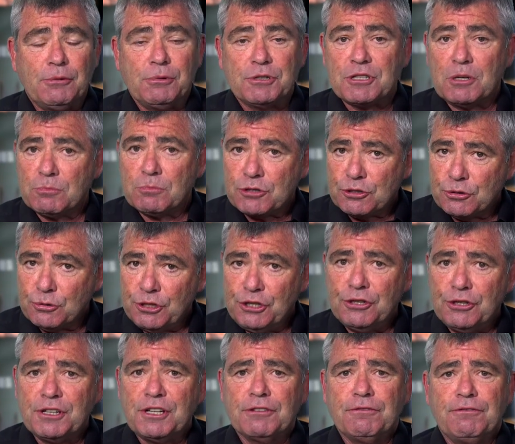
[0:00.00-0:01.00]
which I'm sure
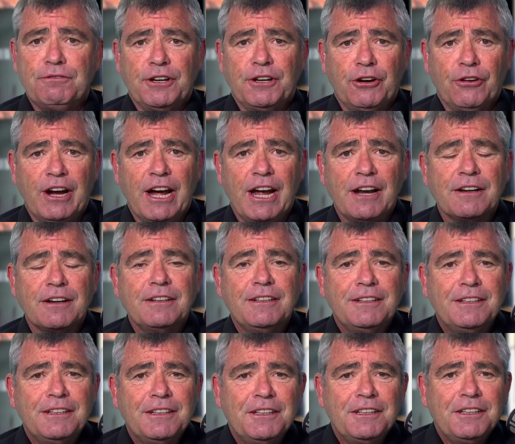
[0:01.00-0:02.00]
you can figure out,
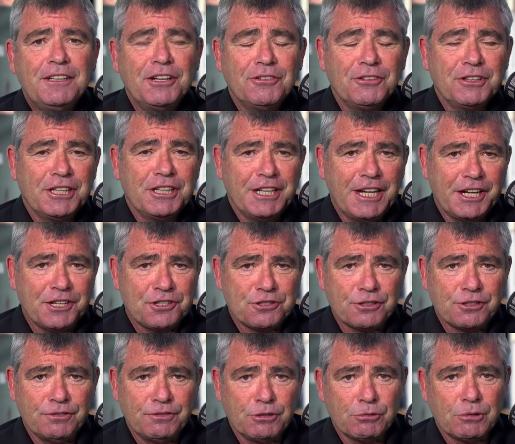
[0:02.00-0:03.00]
given the
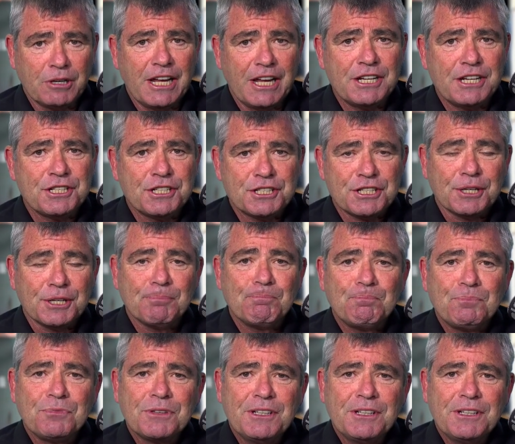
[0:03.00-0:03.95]
nature of the relationship.